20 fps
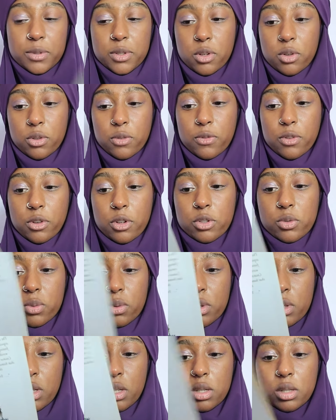So the first
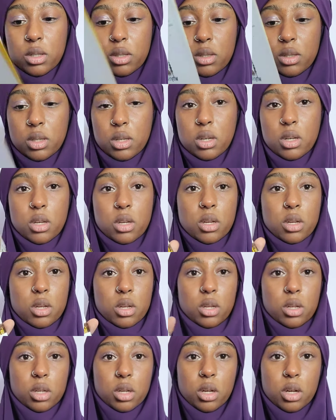one is
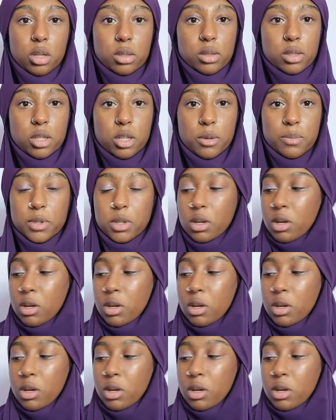concept